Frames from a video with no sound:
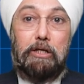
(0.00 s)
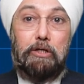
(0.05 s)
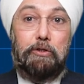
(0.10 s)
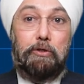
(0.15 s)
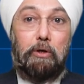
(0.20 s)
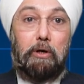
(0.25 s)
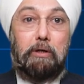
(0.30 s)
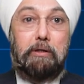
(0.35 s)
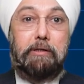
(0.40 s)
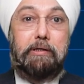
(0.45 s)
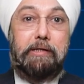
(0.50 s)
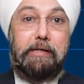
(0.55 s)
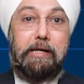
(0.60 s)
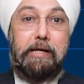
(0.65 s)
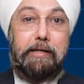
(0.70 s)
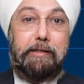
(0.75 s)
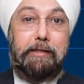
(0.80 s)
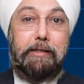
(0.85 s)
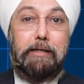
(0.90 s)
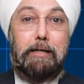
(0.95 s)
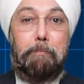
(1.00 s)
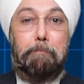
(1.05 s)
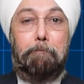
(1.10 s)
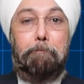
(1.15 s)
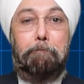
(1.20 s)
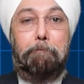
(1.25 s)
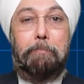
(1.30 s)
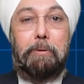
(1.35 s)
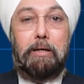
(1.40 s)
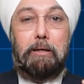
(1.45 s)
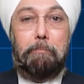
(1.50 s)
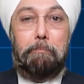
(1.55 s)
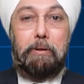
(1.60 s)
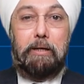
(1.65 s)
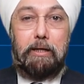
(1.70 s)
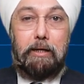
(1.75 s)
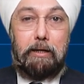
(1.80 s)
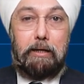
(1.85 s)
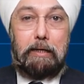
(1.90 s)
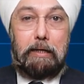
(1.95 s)
You're creating a
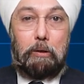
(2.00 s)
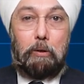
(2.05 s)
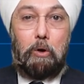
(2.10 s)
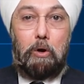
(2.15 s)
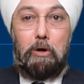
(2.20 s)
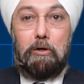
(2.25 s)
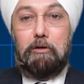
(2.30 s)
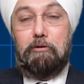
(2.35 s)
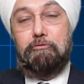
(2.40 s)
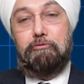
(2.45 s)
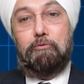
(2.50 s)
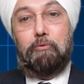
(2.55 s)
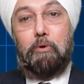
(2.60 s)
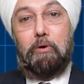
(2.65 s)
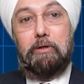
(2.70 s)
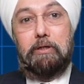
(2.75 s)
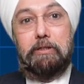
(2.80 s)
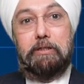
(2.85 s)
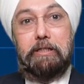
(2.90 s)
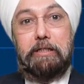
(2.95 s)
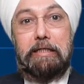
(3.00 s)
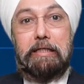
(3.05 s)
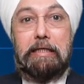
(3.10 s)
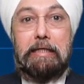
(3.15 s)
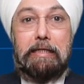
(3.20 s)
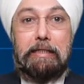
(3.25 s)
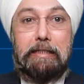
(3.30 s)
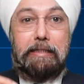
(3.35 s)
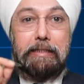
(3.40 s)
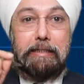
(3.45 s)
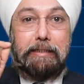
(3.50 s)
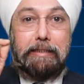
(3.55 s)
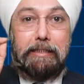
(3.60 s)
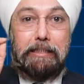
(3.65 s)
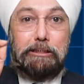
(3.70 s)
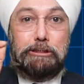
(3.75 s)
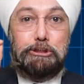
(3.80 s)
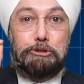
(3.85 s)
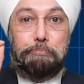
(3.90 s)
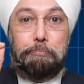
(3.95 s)
permanent record of quality.
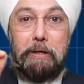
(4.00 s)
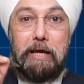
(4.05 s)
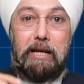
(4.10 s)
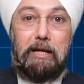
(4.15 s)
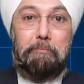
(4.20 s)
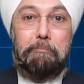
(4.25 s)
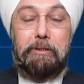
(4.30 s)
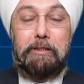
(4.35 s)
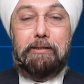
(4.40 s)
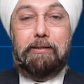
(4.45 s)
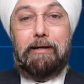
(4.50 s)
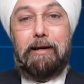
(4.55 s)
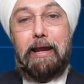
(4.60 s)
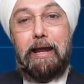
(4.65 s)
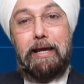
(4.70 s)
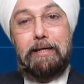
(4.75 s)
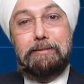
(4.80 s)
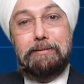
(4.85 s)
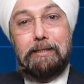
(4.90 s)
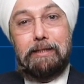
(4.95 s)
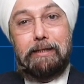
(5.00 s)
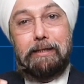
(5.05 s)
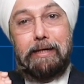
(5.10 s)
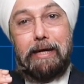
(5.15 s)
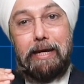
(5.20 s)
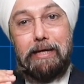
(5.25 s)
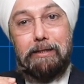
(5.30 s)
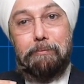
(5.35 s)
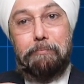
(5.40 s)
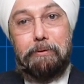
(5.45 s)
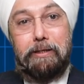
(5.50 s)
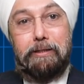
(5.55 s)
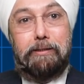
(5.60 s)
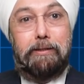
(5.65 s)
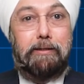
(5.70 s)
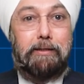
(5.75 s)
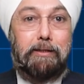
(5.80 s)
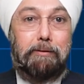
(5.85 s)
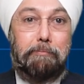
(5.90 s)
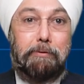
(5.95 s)
Each parameter has a
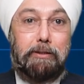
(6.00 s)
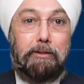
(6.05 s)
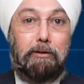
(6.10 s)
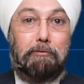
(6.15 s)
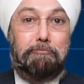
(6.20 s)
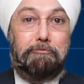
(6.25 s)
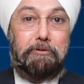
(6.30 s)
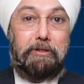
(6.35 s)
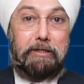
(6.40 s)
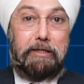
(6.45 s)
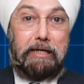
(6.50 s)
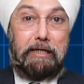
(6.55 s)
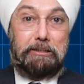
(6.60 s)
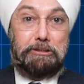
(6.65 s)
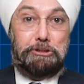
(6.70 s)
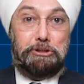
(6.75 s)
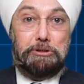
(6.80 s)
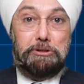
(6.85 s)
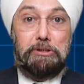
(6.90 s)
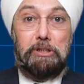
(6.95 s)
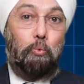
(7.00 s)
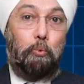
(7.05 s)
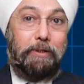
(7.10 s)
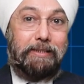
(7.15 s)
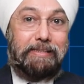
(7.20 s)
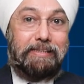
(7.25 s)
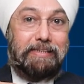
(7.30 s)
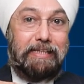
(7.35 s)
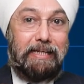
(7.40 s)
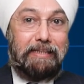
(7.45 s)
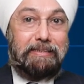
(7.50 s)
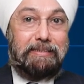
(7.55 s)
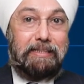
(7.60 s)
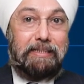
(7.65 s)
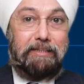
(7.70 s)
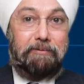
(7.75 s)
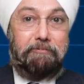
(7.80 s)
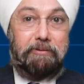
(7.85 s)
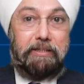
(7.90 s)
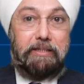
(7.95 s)
calibrated limit of detection with
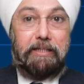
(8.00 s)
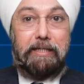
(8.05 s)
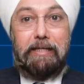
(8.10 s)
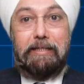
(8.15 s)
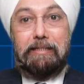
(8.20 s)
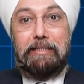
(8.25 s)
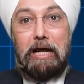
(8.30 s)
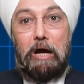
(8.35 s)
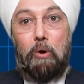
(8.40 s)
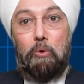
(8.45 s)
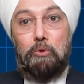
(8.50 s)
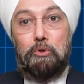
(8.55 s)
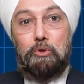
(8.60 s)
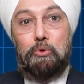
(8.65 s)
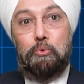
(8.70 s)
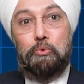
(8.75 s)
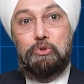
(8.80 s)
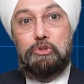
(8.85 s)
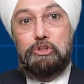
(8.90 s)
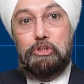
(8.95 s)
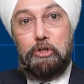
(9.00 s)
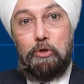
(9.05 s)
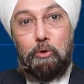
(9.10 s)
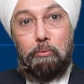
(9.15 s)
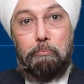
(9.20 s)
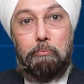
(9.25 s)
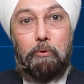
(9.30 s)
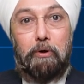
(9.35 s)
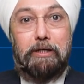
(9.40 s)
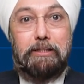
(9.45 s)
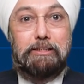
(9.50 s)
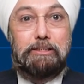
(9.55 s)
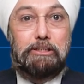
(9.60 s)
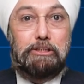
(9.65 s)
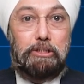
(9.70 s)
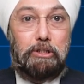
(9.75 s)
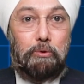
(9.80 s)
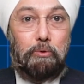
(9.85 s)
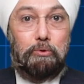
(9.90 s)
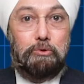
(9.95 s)
sensitivity down to
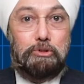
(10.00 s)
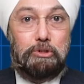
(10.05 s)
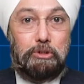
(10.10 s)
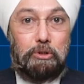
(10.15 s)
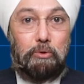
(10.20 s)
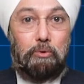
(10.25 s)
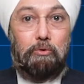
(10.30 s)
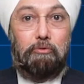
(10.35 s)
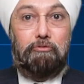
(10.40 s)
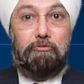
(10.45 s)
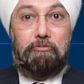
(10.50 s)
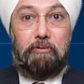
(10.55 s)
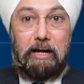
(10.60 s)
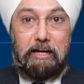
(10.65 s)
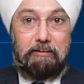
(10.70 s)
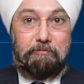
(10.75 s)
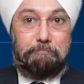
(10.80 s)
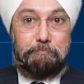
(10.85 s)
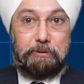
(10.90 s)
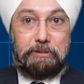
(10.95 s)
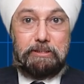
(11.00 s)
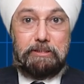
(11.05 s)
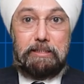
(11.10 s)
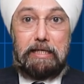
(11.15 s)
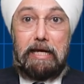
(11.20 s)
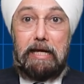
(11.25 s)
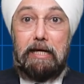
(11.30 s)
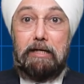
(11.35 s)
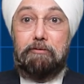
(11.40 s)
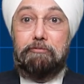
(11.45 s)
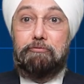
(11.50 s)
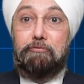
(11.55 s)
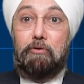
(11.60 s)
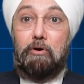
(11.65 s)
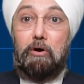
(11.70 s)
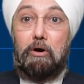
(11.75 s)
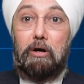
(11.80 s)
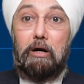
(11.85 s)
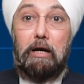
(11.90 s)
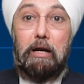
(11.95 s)
0.005%
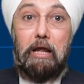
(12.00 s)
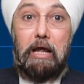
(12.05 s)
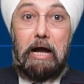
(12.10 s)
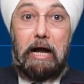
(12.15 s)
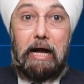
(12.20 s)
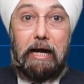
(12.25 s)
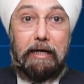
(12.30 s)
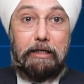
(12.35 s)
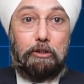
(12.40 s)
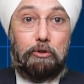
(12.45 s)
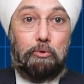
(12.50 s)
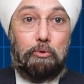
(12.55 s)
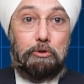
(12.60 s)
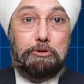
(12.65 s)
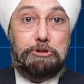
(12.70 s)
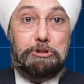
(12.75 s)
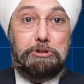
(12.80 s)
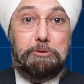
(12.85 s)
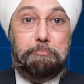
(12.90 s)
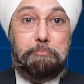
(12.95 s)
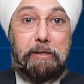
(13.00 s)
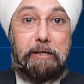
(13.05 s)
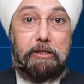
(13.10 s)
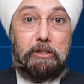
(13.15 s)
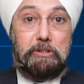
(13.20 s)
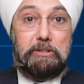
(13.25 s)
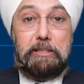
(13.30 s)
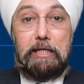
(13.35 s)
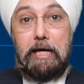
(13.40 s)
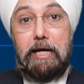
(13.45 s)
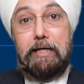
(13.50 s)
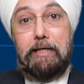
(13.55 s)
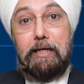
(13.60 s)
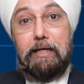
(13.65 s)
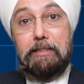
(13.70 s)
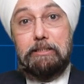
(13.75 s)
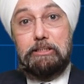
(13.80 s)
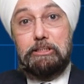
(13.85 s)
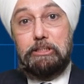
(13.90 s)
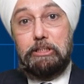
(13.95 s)
for hydrogen peroxide
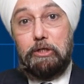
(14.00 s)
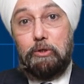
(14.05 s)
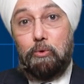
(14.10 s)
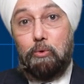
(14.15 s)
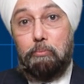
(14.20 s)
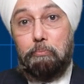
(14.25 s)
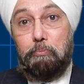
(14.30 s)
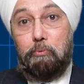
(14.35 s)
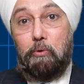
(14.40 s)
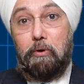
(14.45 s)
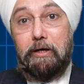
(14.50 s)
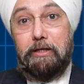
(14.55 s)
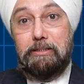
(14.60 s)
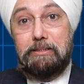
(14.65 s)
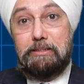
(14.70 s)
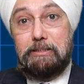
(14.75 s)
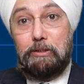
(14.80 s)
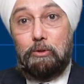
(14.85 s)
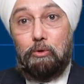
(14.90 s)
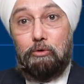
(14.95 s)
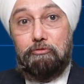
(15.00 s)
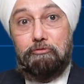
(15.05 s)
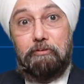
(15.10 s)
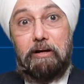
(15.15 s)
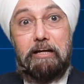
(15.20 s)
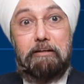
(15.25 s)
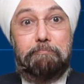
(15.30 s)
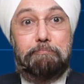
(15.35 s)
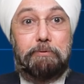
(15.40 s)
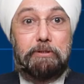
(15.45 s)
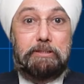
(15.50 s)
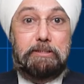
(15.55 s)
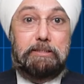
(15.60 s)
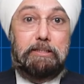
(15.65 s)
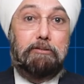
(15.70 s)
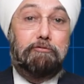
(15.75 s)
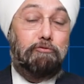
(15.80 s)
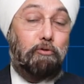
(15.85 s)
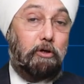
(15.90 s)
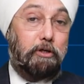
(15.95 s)
and
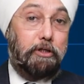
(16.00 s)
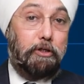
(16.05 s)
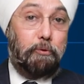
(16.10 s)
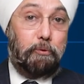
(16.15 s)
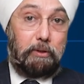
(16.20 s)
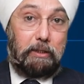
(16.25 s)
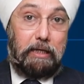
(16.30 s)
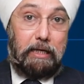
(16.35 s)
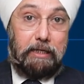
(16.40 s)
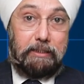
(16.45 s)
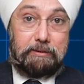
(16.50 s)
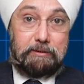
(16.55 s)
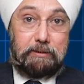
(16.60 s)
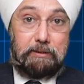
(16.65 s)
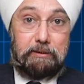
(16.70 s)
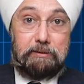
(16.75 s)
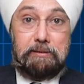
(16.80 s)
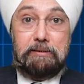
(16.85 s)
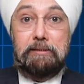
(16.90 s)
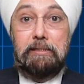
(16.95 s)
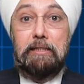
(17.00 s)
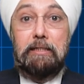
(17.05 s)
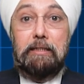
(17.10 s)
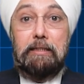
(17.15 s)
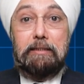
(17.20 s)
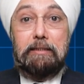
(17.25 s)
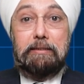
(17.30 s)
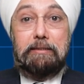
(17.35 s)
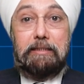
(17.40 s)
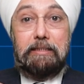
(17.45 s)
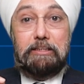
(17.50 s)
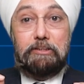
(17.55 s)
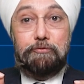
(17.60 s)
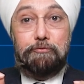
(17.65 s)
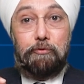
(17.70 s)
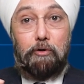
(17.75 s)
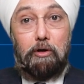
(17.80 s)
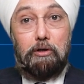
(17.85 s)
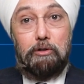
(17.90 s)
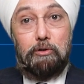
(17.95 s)
0.05% for neutralizers. This
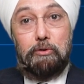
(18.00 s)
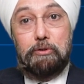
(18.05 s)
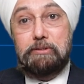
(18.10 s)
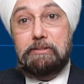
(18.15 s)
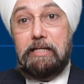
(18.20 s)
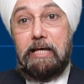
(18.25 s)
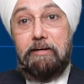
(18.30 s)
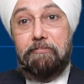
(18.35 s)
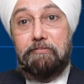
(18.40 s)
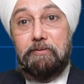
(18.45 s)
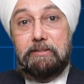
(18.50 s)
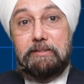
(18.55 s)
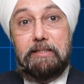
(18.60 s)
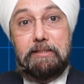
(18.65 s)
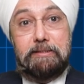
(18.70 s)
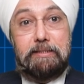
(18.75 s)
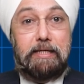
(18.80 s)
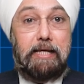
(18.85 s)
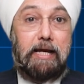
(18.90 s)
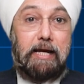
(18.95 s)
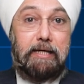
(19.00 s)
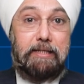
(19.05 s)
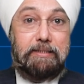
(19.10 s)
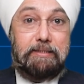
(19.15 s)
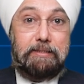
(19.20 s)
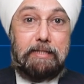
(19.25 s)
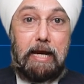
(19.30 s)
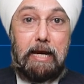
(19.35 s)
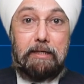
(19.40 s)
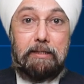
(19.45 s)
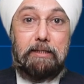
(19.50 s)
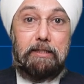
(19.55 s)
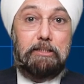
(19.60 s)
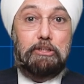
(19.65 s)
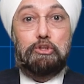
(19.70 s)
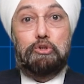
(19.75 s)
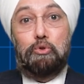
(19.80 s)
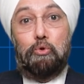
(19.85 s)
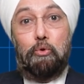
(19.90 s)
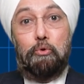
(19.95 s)
follows FSSAI
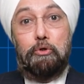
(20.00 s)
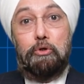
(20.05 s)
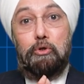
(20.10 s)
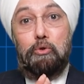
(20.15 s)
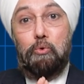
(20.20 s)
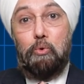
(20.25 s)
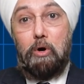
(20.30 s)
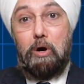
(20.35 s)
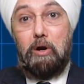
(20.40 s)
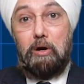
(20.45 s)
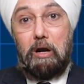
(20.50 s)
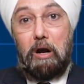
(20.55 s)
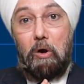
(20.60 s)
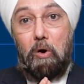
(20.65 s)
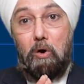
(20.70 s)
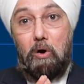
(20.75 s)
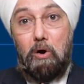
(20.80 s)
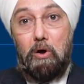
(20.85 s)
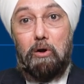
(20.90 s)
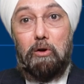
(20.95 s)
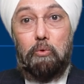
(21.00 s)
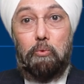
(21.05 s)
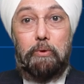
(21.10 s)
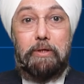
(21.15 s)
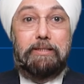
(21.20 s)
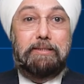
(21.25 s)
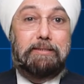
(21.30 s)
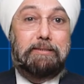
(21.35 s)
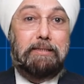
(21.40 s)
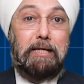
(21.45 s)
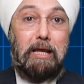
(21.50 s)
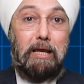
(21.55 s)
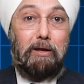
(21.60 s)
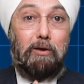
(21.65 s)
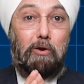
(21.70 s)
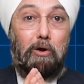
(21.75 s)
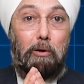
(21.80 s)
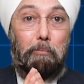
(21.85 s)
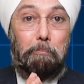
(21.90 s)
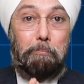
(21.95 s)
standards, so you are always
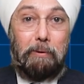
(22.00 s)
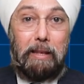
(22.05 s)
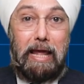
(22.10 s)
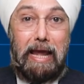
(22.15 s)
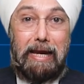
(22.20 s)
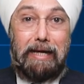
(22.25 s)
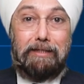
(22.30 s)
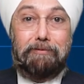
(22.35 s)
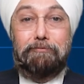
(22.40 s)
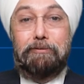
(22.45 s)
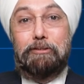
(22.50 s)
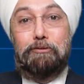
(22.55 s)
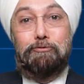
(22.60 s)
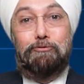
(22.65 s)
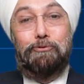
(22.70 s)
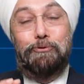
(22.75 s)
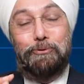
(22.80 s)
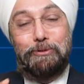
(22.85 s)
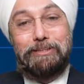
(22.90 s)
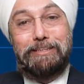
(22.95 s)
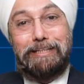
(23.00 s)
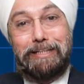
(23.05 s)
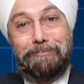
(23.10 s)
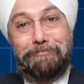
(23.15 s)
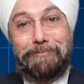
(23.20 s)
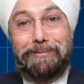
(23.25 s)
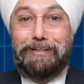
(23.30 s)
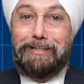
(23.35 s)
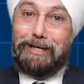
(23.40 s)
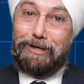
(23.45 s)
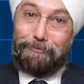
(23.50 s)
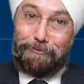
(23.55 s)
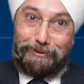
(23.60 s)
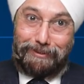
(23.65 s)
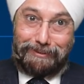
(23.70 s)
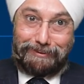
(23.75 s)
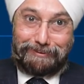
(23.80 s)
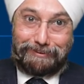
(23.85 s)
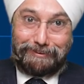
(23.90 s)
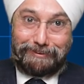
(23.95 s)
compliant with food safety
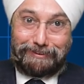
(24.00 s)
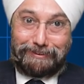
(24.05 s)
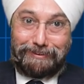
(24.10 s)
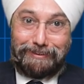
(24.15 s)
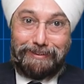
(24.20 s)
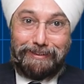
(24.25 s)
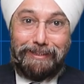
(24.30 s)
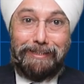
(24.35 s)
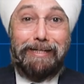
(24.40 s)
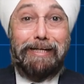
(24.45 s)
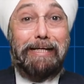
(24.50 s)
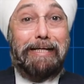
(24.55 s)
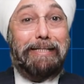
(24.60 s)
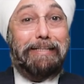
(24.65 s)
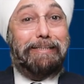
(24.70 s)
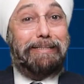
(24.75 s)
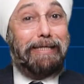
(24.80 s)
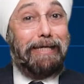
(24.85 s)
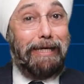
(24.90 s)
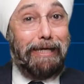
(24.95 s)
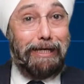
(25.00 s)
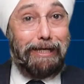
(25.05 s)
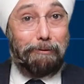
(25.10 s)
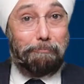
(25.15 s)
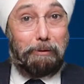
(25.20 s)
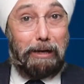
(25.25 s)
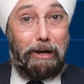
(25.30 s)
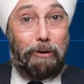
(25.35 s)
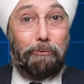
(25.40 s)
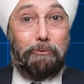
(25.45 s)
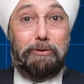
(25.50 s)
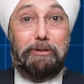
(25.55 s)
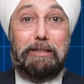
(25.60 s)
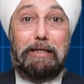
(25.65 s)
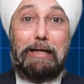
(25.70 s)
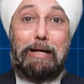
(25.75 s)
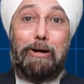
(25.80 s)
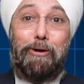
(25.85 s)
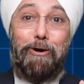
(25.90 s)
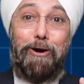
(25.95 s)
regulations. Think about
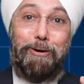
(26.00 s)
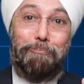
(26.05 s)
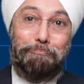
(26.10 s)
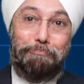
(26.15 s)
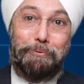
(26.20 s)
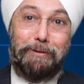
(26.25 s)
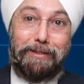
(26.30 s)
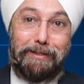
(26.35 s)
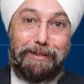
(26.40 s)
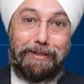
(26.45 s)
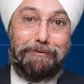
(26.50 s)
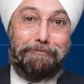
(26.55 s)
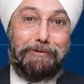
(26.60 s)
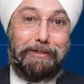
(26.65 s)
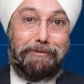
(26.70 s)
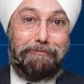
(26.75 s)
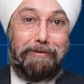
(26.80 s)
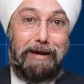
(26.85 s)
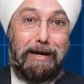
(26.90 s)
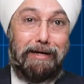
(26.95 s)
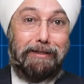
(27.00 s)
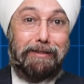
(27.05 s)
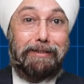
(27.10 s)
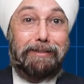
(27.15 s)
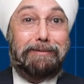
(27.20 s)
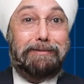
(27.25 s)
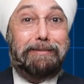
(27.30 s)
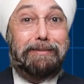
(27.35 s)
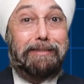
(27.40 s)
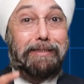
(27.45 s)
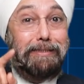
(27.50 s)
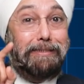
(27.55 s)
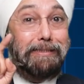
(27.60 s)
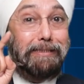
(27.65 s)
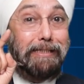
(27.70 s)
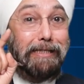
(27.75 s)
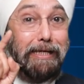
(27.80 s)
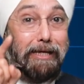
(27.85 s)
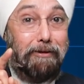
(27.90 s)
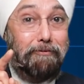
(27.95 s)
the competitive advantage this
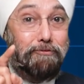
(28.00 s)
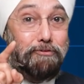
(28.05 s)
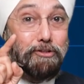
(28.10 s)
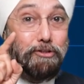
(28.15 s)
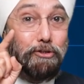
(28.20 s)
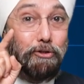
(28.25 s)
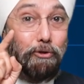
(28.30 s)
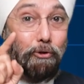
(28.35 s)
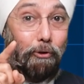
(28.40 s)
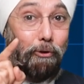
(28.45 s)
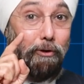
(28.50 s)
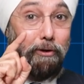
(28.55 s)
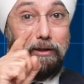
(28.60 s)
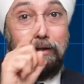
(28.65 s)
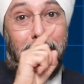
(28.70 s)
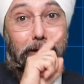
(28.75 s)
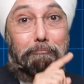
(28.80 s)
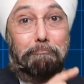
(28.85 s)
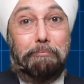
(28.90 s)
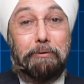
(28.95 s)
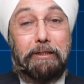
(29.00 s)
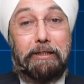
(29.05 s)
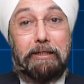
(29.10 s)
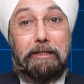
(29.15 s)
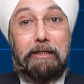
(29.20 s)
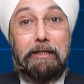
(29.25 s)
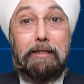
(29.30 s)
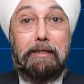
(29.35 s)
gives your company.